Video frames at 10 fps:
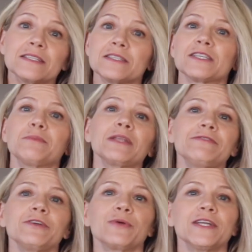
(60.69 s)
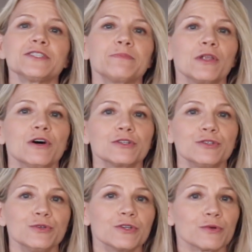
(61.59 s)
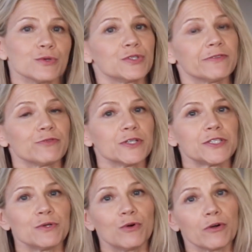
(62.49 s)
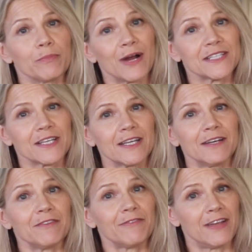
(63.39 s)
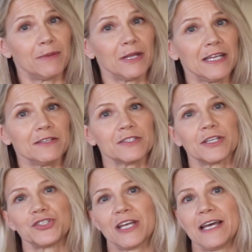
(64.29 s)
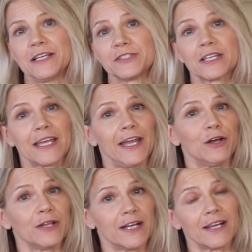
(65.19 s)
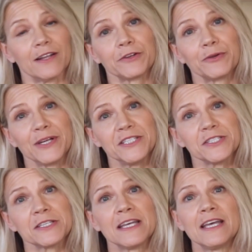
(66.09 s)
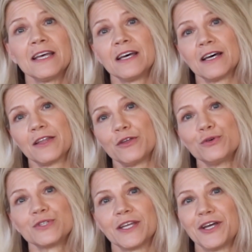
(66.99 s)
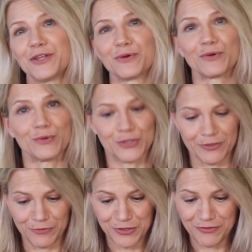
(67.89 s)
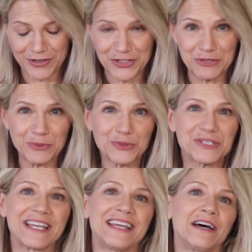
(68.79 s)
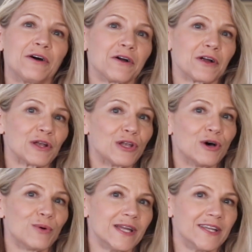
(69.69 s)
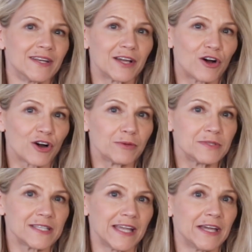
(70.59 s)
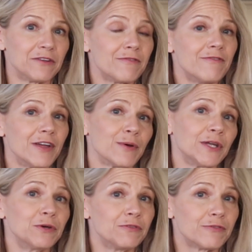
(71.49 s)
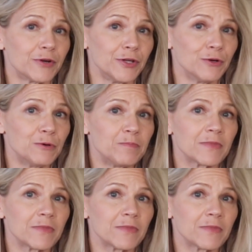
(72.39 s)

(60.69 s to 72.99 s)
Some leafy greens belong to the Cruciferous or Brassica family, such as kale and collard greens. Those and other cruciferous vegetables are low in carbs and very good for you.